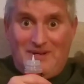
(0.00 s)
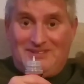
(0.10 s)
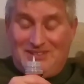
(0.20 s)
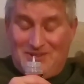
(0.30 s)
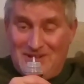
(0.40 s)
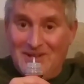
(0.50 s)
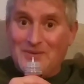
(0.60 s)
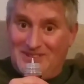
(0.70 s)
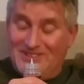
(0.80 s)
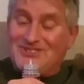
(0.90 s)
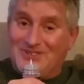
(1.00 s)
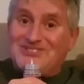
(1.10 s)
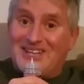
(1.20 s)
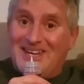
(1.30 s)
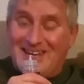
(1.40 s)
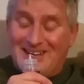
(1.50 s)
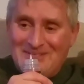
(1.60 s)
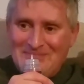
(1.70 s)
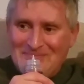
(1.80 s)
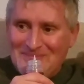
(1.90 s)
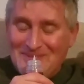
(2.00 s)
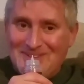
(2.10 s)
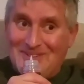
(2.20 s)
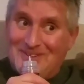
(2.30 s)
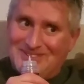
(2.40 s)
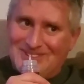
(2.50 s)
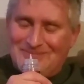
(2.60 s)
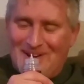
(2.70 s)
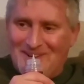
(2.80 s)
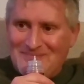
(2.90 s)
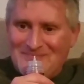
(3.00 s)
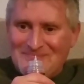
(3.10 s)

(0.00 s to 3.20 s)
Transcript: which is good to hear, or good to smell.